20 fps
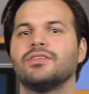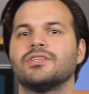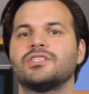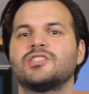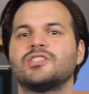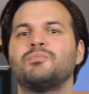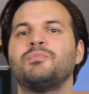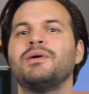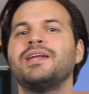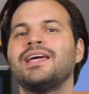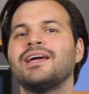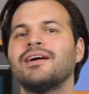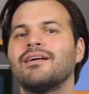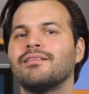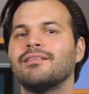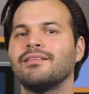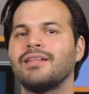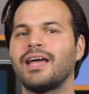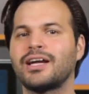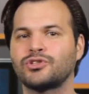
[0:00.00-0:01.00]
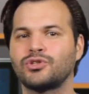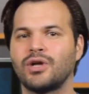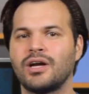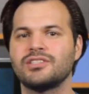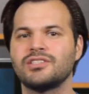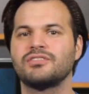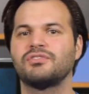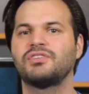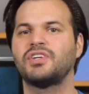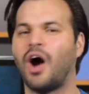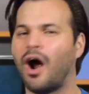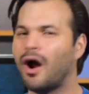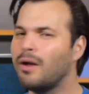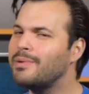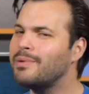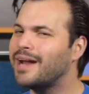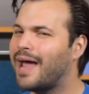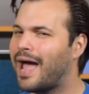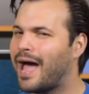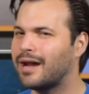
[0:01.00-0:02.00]
the spinning electrons of
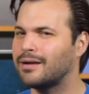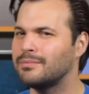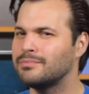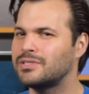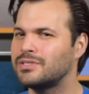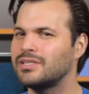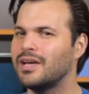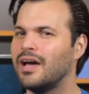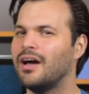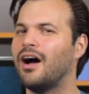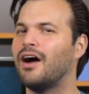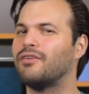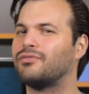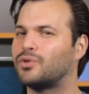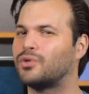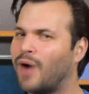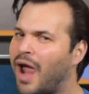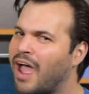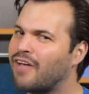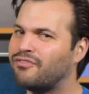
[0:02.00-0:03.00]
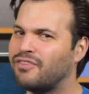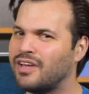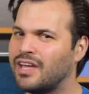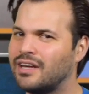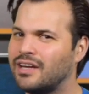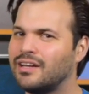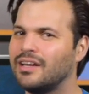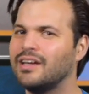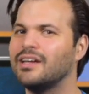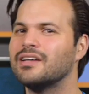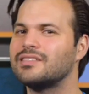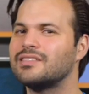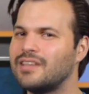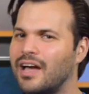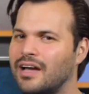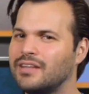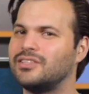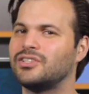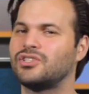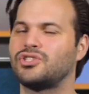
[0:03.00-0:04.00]
carbon atoms of graphene.
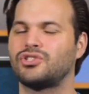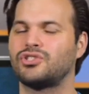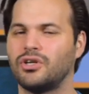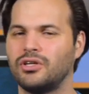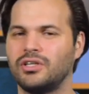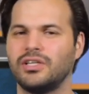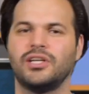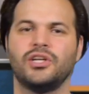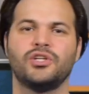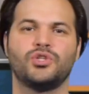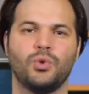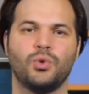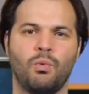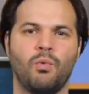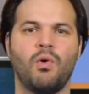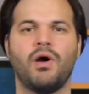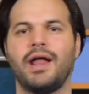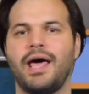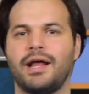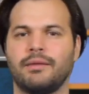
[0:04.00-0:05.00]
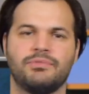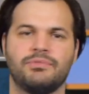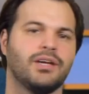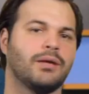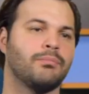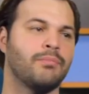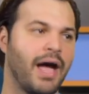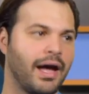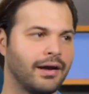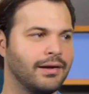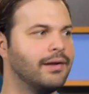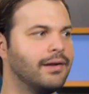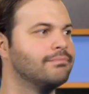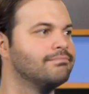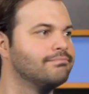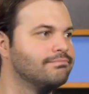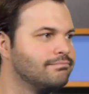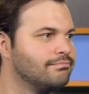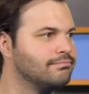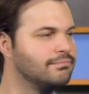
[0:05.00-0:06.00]
Scientists turned it into a one atom thick magnet
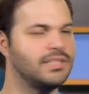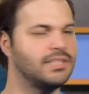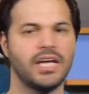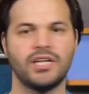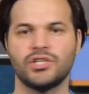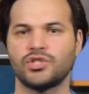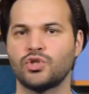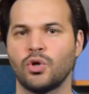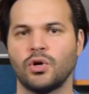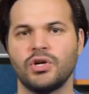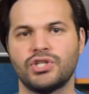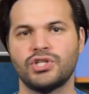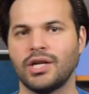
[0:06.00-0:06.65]
Data storage,